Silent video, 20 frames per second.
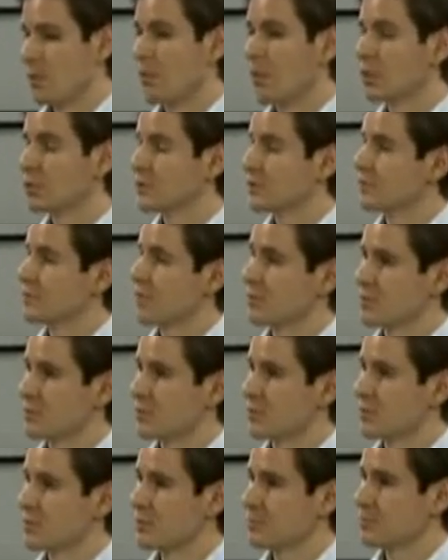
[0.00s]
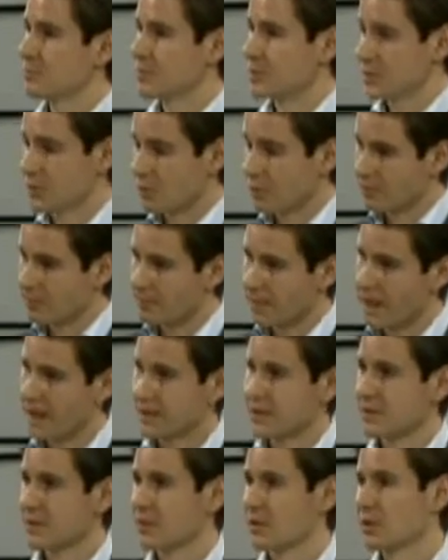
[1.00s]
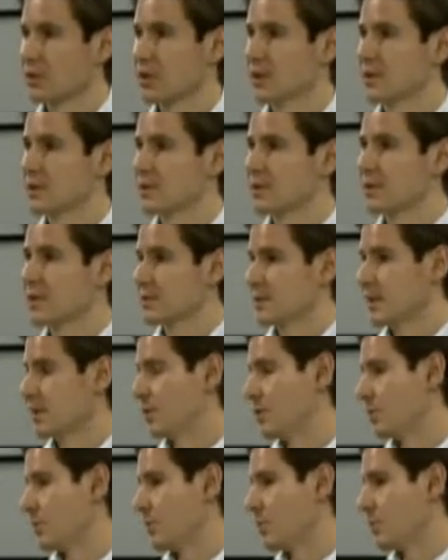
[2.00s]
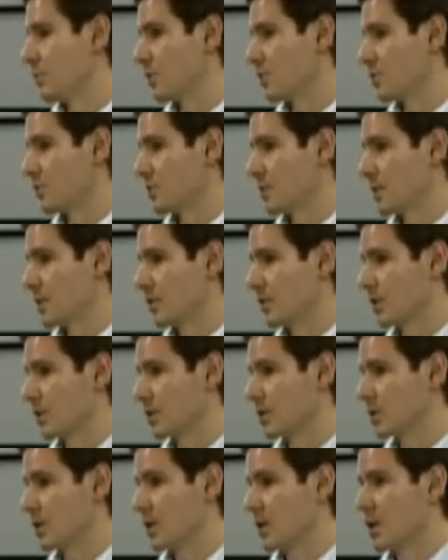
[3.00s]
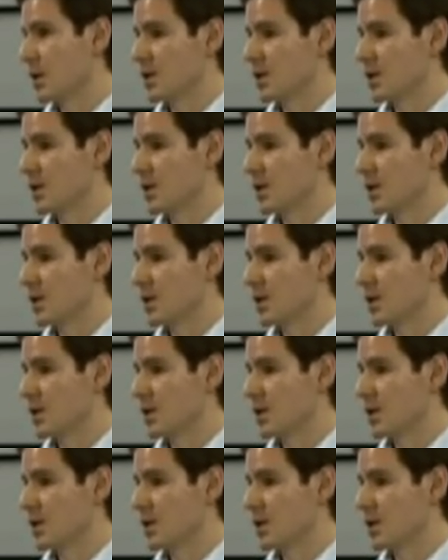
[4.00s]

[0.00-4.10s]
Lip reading: Most of the premium is going back to the client to help them with their savings.